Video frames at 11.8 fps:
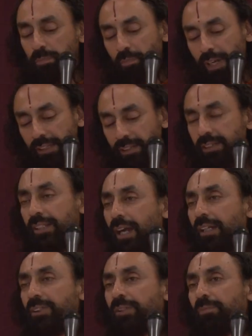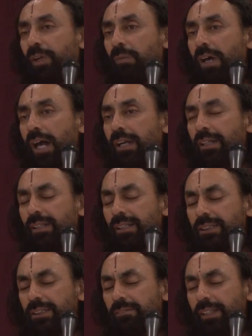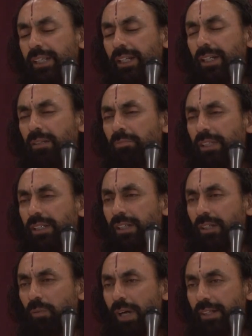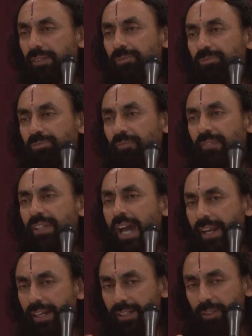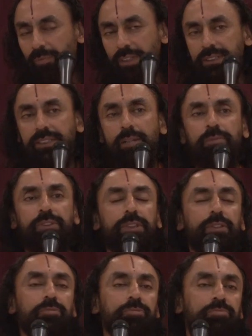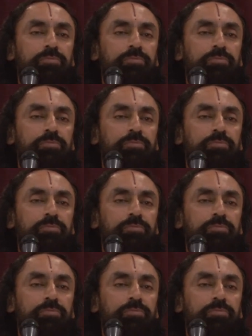pratyaksh praman is a very limited one, direct perception.